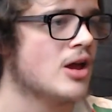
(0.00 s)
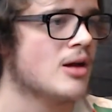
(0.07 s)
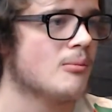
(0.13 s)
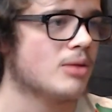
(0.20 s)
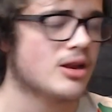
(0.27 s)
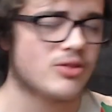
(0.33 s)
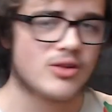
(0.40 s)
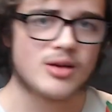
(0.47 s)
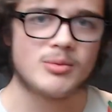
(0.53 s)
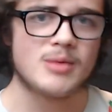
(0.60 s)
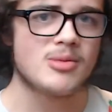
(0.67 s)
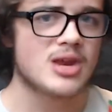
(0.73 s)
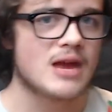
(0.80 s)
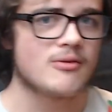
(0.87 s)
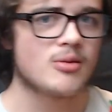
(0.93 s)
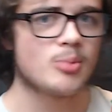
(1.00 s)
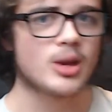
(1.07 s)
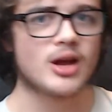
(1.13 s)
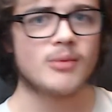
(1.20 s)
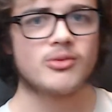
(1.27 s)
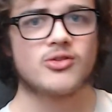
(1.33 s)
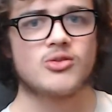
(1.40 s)
But if the commitment ever
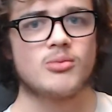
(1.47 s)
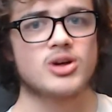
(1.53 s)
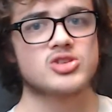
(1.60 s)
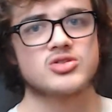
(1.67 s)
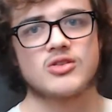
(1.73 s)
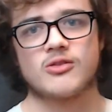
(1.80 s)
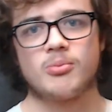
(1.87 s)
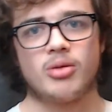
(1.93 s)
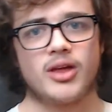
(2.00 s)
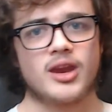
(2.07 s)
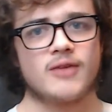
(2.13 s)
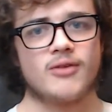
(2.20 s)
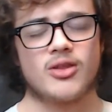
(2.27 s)
becomes too much, there's plenty of